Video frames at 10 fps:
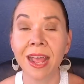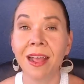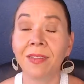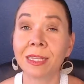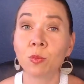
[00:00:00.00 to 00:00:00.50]

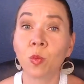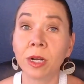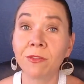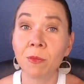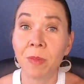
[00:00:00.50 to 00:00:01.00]
And that's
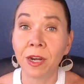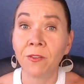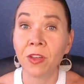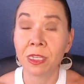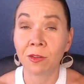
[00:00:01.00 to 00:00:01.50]
one of the
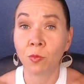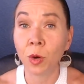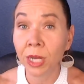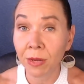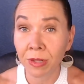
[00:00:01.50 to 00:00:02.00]
benefits of
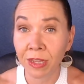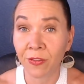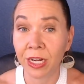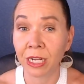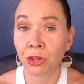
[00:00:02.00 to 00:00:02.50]
working with a
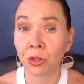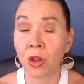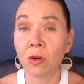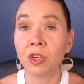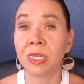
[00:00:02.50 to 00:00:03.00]
financial
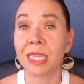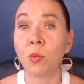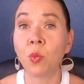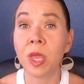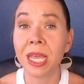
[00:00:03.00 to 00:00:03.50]
coach, is
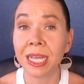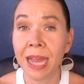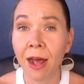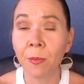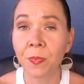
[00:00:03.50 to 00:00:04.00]
that we can
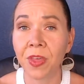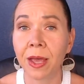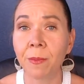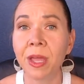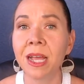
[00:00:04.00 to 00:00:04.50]
help
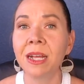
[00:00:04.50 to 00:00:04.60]
them